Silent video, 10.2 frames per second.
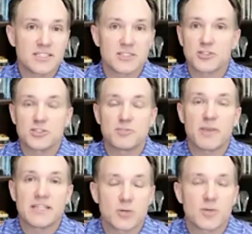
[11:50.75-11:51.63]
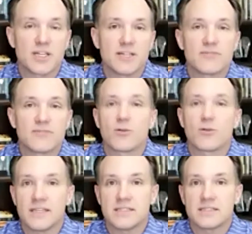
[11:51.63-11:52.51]
You're just paid so many different
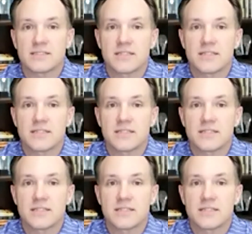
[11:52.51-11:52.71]
ways.